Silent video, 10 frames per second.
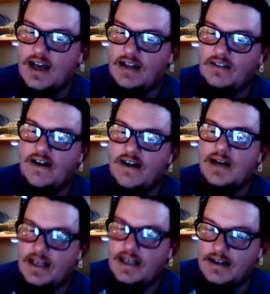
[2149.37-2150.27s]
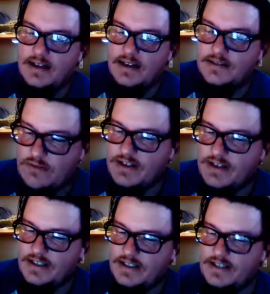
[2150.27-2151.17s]
love my guns and nobody's going to
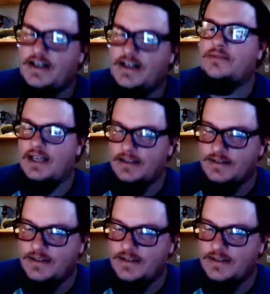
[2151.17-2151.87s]
touch my guns.